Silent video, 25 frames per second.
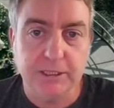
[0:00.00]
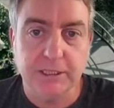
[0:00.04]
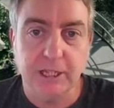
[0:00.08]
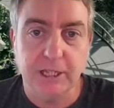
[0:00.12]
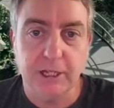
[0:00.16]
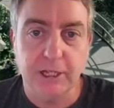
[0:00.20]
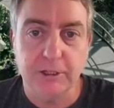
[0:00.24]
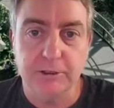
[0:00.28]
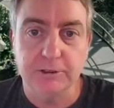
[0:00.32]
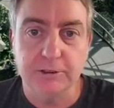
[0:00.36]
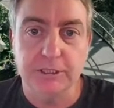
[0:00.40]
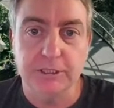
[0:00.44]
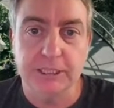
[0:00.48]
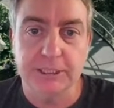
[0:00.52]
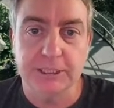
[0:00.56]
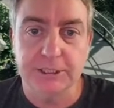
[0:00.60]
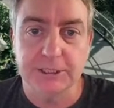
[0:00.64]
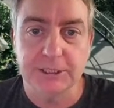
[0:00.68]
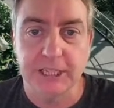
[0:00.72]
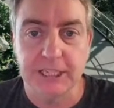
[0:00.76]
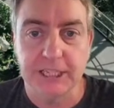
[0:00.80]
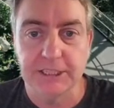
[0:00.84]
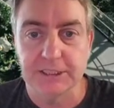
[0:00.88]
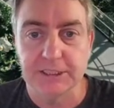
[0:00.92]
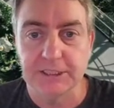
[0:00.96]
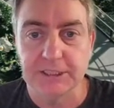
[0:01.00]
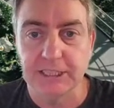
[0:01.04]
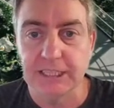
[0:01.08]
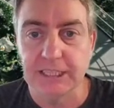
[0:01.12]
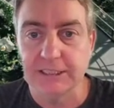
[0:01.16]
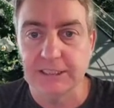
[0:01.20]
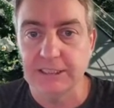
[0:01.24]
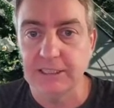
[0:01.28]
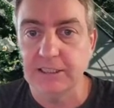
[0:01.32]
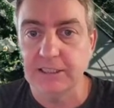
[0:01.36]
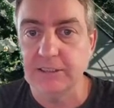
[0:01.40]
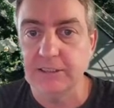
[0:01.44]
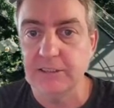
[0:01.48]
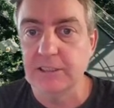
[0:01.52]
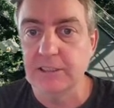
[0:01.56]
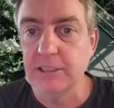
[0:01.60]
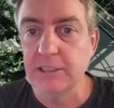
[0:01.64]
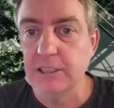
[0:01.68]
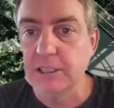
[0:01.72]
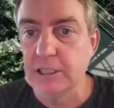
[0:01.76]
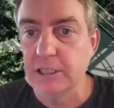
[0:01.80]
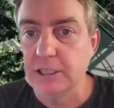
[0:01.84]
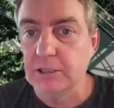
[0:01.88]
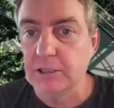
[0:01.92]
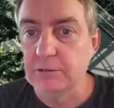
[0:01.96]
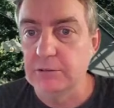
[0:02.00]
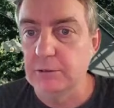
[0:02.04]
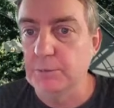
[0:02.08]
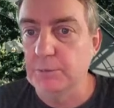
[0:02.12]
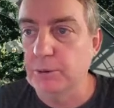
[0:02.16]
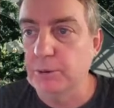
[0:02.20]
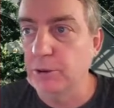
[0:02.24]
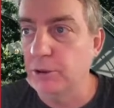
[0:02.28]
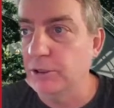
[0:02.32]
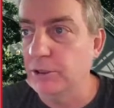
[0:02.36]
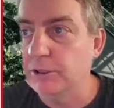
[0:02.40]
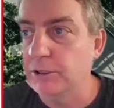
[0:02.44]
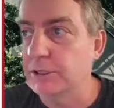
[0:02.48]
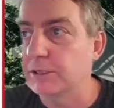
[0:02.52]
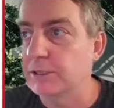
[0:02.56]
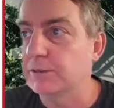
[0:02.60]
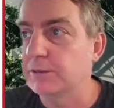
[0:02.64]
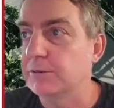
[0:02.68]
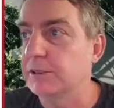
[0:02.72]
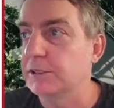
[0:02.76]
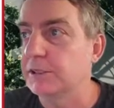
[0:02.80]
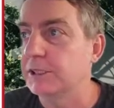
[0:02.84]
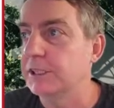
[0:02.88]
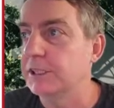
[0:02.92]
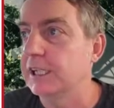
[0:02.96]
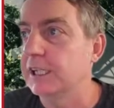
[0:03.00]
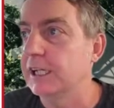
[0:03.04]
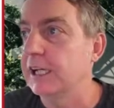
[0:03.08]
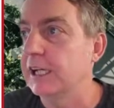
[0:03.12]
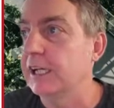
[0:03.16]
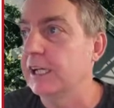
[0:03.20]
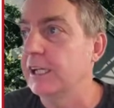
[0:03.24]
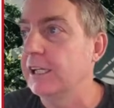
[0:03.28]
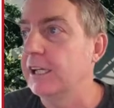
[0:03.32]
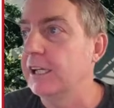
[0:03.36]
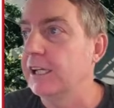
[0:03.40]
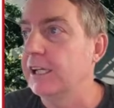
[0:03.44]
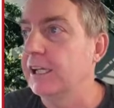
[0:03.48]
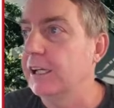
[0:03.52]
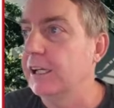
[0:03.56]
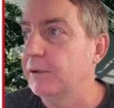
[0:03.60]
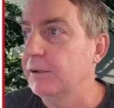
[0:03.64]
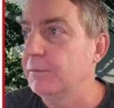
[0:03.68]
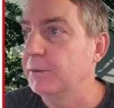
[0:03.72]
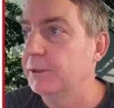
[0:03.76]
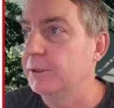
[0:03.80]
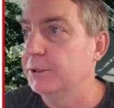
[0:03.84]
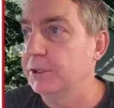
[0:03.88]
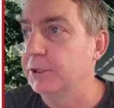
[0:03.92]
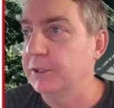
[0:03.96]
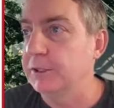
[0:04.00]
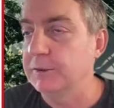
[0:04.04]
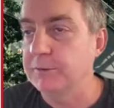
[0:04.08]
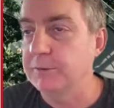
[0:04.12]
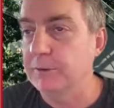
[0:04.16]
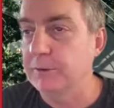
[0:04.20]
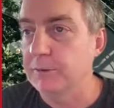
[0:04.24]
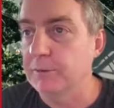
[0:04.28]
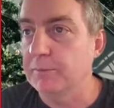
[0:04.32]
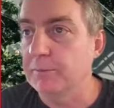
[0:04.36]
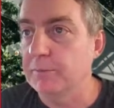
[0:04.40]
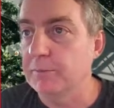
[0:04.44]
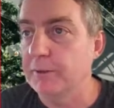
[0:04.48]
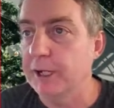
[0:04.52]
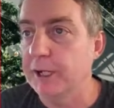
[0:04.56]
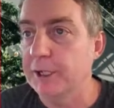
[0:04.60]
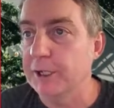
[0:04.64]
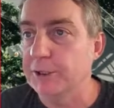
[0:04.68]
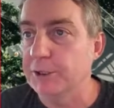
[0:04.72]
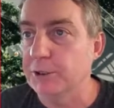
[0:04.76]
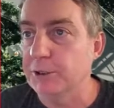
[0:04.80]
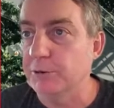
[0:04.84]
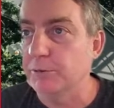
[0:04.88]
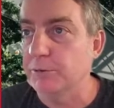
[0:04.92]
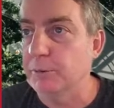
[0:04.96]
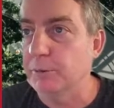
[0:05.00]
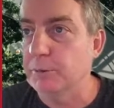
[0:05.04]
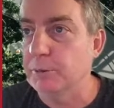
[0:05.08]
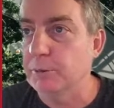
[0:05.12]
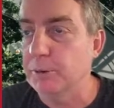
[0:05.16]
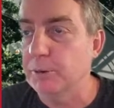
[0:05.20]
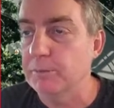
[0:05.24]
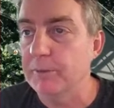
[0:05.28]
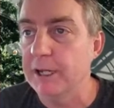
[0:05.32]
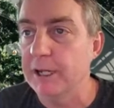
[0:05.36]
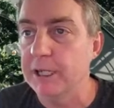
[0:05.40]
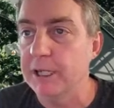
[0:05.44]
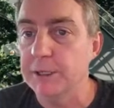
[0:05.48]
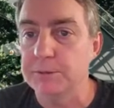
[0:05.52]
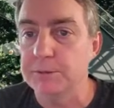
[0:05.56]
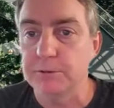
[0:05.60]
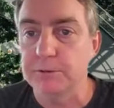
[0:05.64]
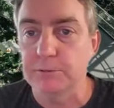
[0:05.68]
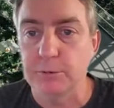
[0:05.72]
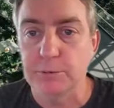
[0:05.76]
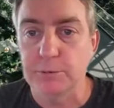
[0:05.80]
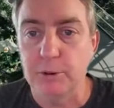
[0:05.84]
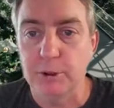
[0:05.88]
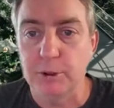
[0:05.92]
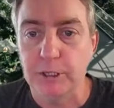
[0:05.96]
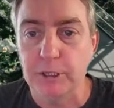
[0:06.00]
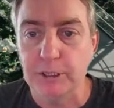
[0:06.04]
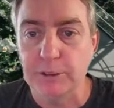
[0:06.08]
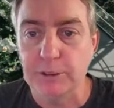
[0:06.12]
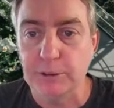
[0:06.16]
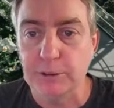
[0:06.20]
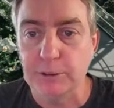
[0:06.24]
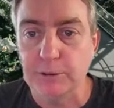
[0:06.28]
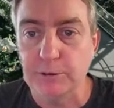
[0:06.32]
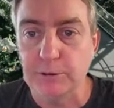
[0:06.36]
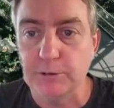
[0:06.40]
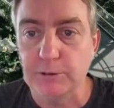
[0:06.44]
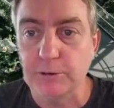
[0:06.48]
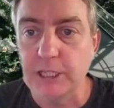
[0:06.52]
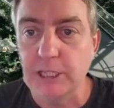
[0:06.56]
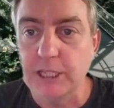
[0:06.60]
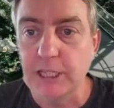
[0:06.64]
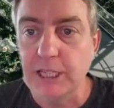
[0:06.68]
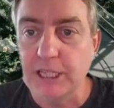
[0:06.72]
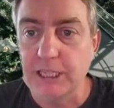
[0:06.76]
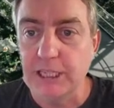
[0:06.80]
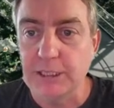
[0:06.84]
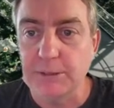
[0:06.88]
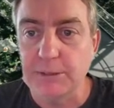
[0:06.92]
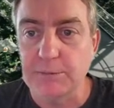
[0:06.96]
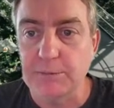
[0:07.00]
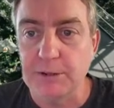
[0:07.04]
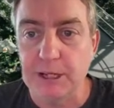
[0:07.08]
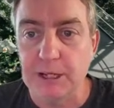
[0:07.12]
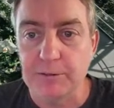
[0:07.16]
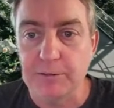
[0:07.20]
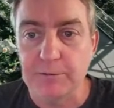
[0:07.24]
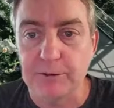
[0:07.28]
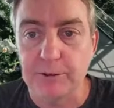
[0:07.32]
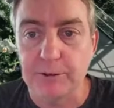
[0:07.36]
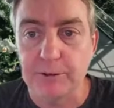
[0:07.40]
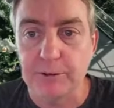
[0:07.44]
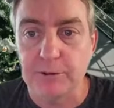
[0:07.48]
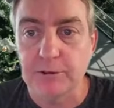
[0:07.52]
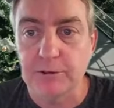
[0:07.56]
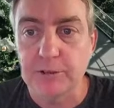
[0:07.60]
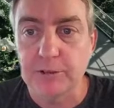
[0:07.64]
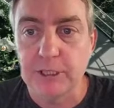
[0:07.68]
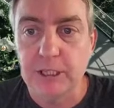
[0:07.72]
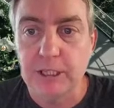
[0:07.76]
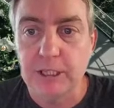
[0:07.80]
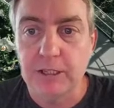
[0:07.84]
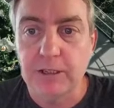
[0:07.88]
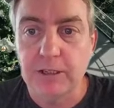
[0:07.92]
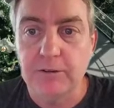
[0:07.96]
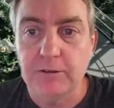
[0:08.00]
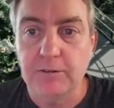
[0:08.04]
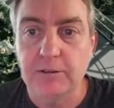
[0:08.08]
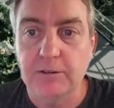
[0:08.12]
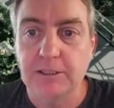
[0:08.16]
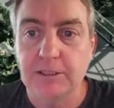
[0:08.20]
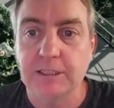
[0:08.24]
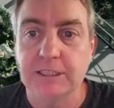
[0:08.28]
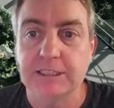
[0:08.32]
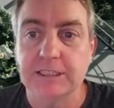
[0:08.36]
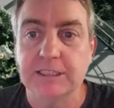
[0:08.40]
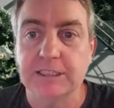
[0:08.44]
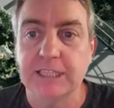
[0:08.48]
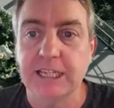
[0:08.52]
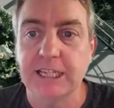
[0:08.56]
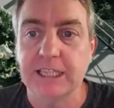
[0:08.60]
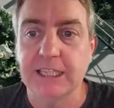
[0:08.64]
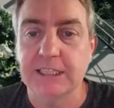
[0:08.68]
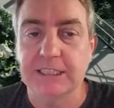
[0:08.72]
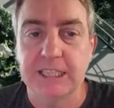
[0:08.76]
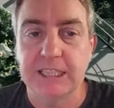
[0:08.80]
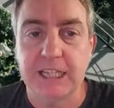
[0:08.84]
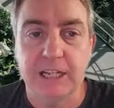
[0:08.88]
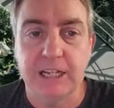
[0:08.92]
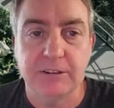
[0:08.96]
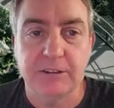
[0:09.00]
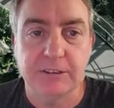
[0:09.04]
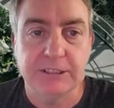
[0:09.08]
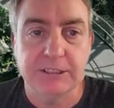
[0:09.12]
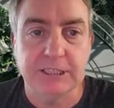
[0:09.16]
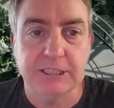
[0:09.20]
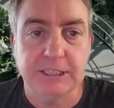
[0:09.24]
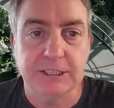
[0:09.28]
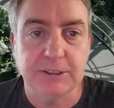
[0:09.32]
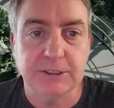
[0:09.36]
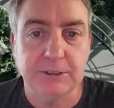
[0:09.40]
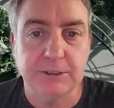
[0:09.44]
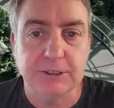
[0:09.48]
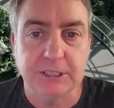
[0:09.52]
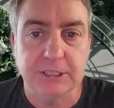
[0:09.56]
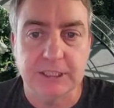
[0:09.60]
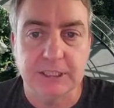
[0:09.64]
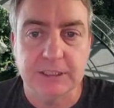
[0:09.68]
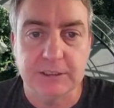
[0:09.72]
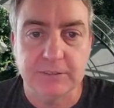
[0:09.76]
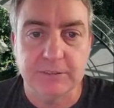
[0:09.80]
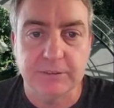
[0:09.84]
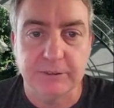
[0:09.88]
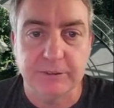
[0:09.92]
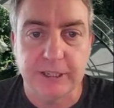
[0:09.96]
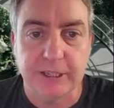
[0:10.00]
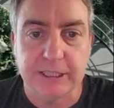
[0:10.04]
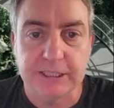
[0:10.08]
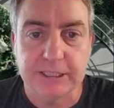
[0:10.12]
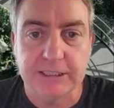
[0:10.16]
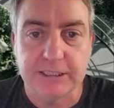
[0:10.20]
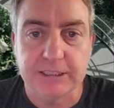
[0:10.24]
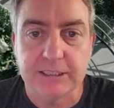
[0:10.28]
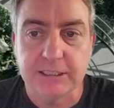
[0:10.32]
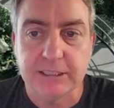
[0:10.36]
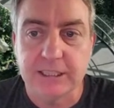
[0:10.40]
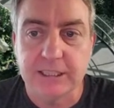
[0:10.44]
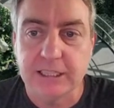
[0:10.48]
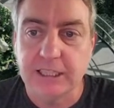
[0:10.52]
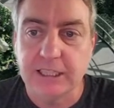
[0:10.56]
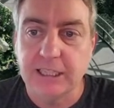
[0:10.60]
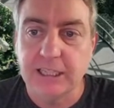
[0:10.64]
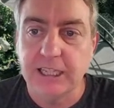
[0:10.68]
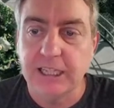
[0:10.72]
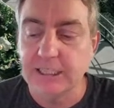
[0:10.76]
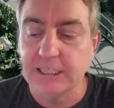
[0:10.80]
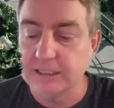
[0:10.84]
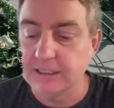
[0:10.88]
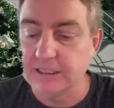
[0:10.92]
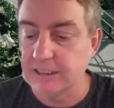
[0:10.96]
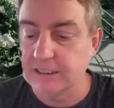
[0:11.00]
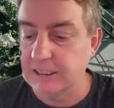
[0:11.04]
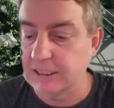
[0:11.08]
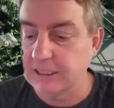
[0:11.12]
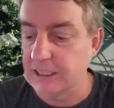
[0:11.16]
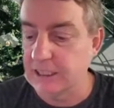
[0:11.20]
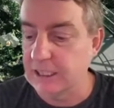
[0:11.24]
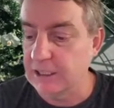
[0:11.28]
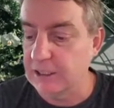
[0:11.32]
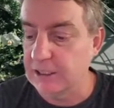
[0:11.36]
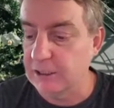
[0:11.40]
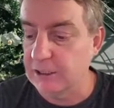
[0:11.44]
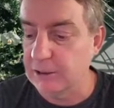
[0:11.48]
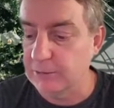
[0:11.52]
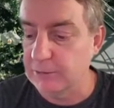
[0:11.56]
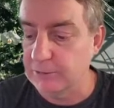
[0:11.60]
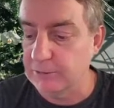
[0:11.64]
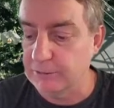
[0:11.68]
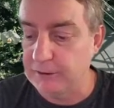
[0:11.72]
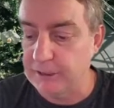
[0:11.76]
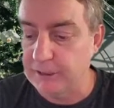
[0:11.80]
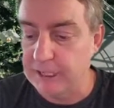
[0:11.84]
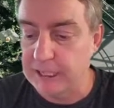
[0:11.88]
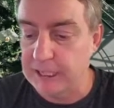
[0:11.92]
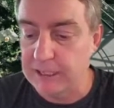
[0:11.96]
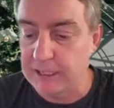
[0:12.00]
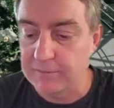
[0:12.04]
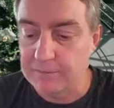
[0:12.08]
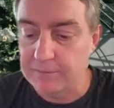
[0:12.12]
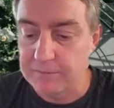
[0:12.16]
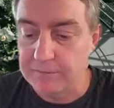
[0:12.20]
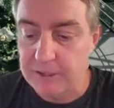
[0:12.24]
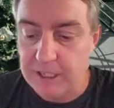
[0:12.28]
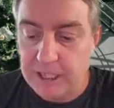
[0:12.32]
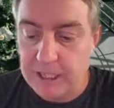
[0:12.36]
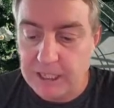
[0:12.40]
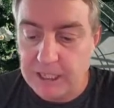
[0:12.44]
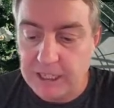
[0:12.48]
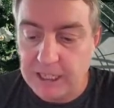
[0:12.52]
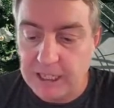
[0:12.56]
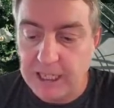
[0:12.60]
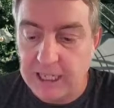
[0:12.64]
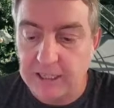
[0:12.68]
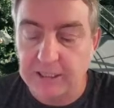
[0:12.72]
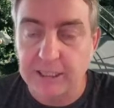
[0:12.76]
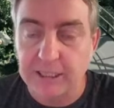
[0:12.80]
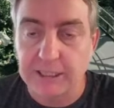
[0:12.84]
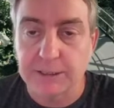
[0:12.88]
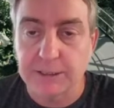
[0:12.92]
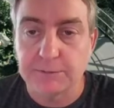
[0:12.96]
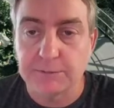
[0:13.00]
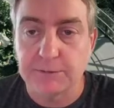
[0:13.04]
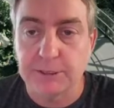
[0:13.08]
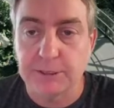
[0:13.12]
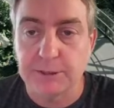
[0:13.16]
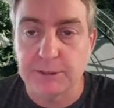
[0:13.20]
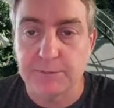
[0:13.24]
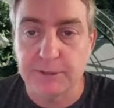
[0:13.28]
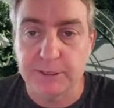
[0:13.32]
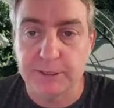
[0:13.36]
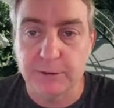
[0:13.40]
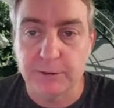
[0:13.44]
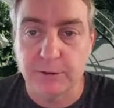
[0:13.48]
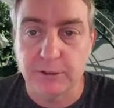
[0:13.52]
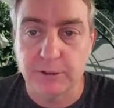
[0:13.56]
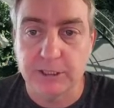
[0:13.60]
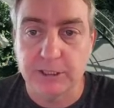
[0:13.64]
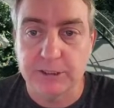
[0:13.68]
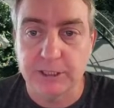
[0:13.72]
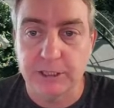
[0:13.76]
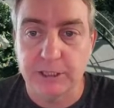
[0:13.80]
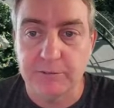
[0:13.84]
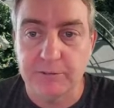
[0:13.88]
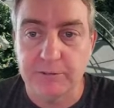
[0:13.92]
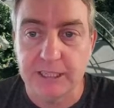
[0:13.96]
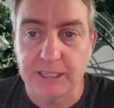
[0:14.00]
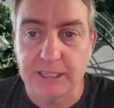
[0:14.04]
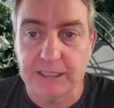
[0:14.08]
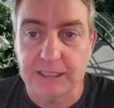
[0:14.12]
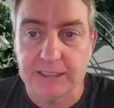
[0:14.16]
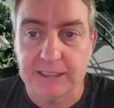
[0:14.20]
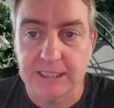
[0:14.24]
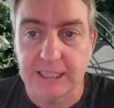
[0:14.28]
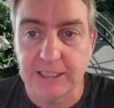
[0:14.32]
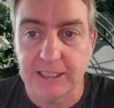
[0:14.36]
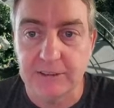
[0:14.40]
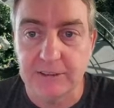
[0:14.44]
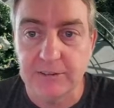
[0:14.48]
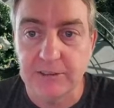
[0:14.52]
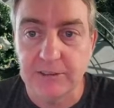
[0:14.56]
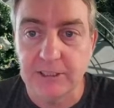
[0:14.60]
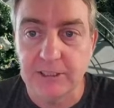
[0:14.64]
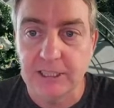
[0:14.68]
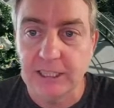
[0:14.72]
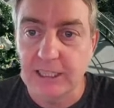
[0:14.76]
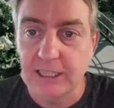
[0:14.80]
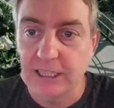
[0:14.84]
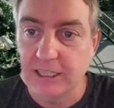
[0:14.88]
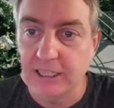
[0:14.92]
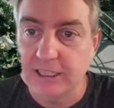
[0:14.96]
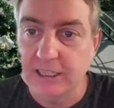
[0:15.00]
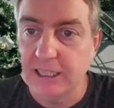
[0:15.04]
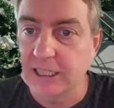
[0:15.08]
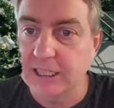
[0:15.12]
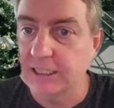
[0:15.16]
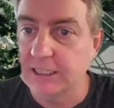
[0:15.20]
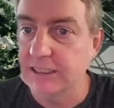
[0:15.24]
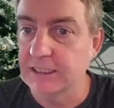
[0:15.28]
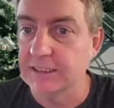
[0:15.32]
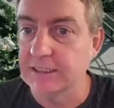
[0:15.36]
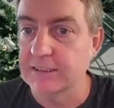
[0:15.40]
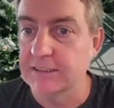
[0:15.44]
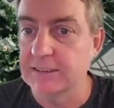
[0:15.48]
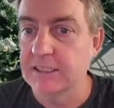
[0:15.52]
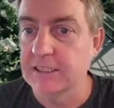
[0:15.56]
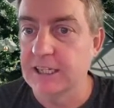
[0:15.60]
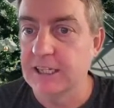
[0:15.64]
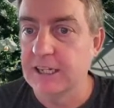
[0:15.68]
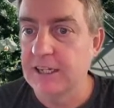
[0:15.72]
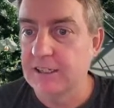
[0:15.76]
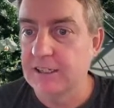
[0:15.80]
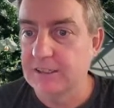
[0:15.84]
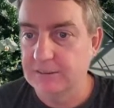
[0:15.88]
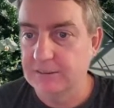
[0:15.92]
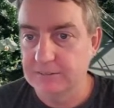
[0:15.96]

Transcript: load and change data. Reports, which are produced from a brand new management reporting tool, and Smart View, which is Excel as a user interface. And a lot of our customers spend all their time in Excel, just